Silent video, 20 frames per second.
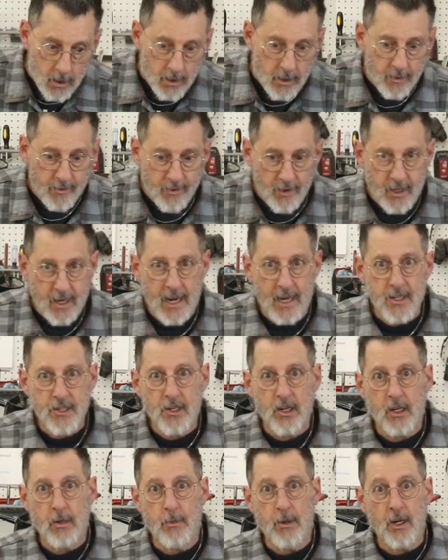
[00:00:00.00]
different kinds
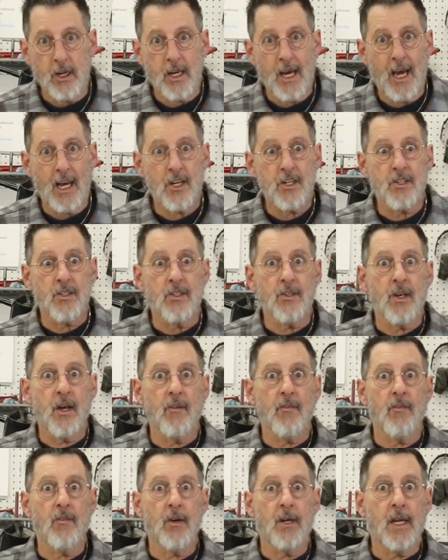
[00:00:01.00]
of communications
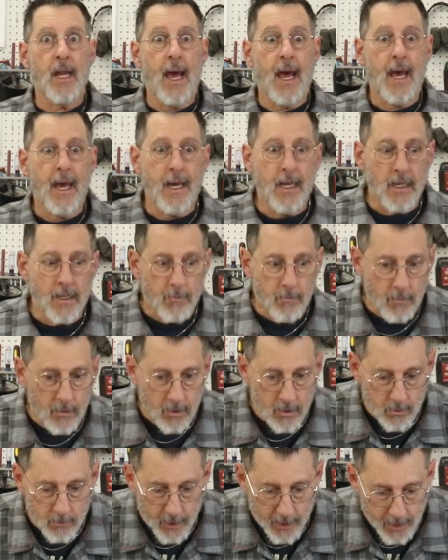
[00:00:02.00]
every day, and
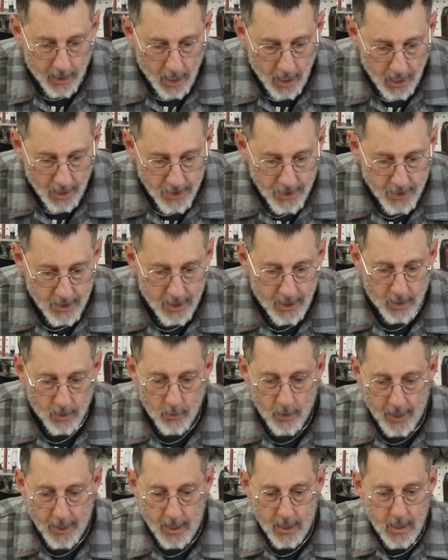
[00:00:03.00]
oh my gosh,
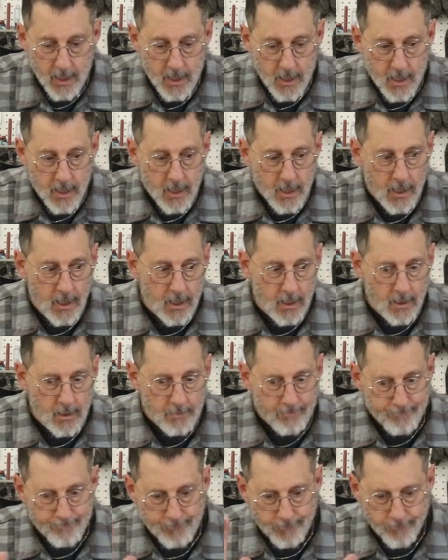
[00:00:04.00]
anyway,
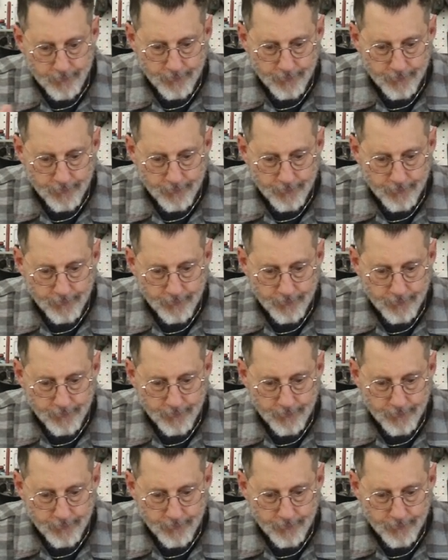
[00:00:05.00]
um,